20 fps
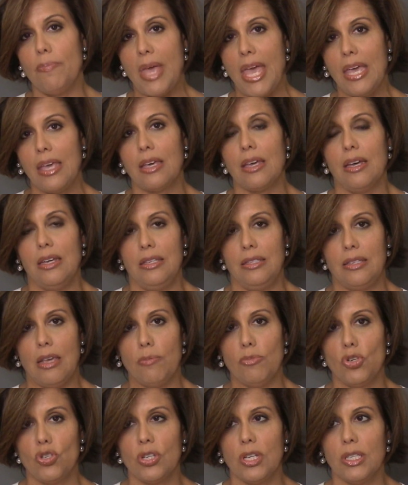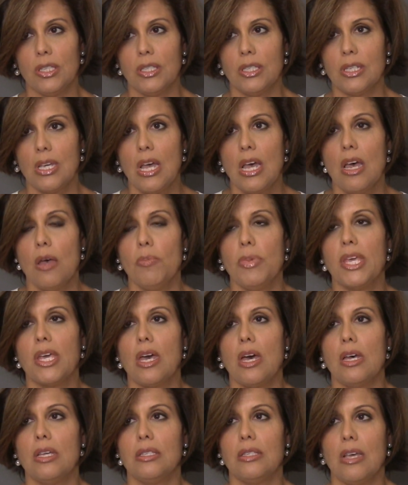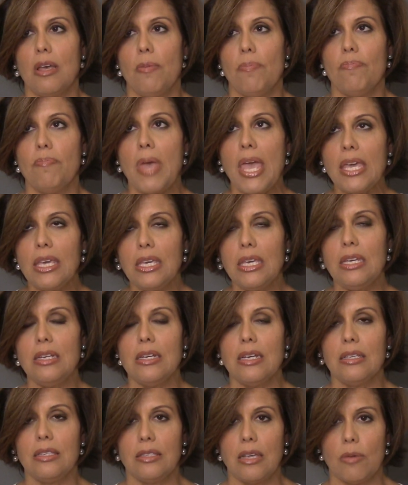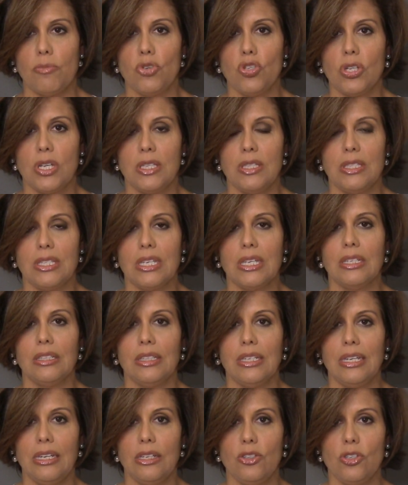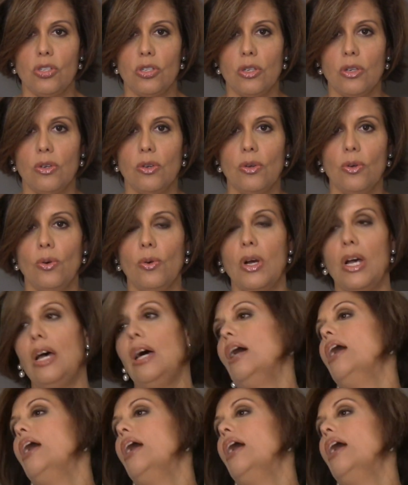make assumptions, because making assumptions can lead to